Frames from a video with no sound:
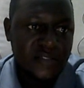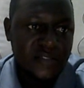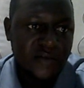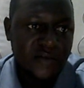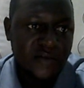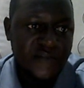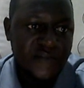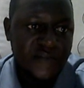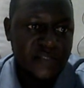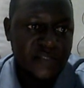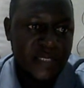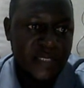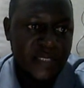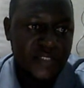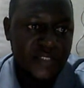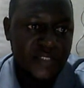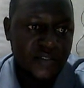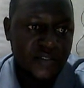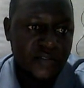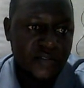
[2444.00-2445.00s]
office
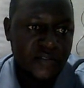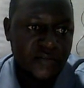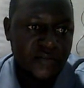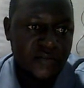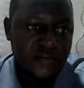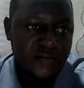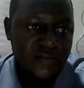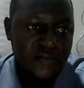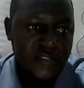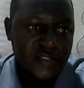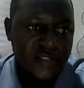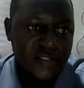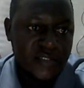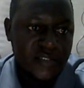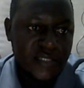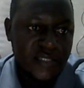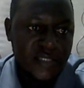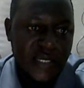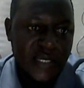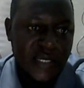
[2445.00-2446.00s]
button,
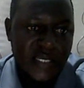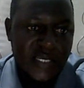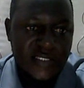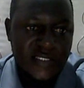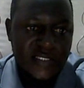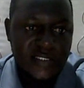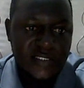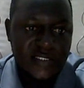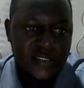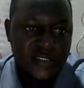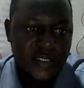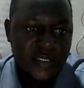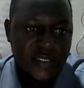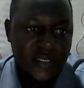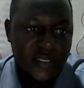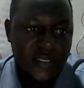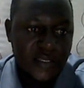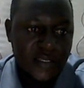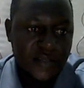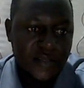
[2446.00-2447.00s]
save as.
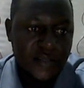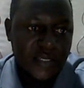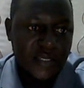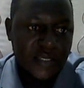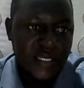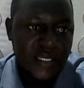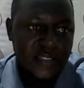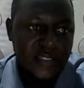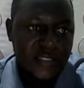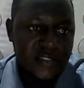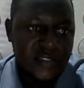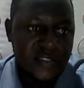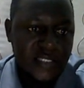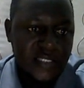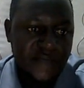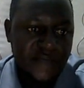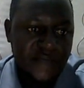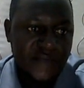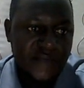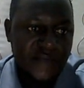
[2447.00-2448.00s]
Can
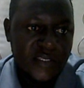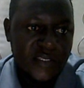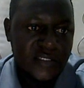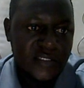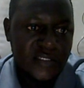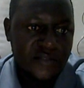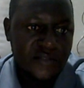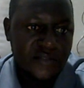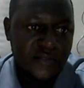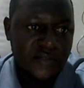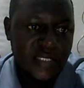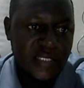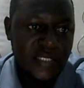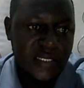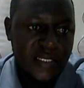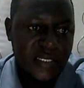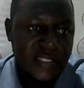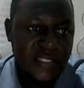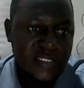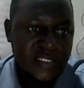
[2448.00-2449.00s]
save it on a
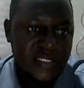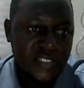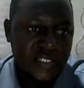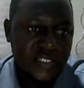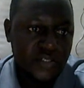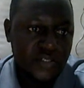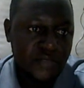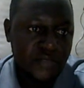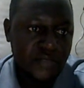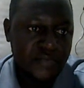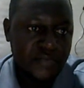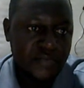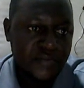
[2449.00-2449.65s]
desktop.